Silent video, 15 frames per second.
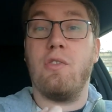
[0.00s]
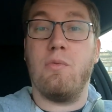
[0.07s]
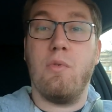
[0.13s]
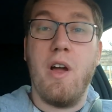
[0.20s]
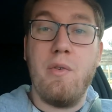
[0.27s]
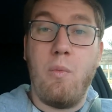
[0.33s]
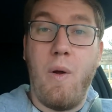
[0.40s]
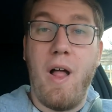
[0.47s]
to
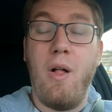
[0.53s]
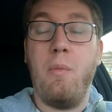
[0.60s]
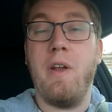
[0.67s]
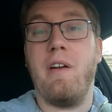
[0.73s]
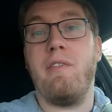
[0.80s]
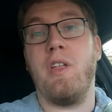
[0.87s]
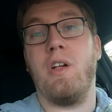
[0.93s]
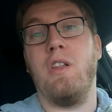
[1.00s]
run well
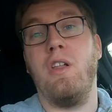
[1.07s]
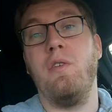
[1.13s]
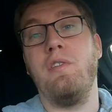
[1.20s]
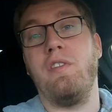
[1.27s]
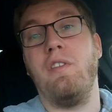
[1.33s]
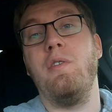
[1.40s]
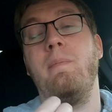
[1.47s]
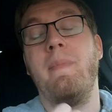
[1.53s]
whenever the
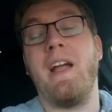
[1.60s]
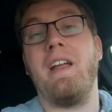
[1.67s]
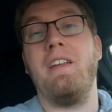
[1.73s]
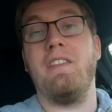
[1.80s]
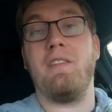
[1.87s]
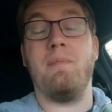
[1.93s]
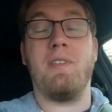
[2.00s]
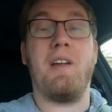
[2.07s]
closed loop
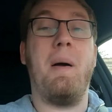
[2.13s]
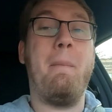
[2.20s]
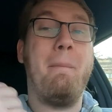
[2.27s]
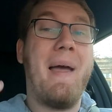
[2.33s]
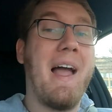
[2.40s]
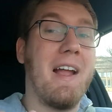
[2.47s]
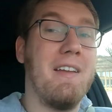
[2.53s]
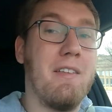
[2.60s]
mechanisms come
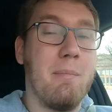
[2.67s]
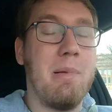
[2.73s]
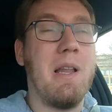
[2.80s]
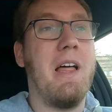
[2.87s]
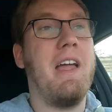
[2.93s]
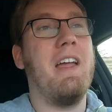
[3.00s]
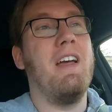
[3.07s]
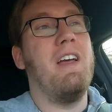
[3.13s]
back into
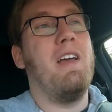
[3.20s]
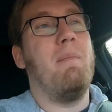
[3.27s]
play.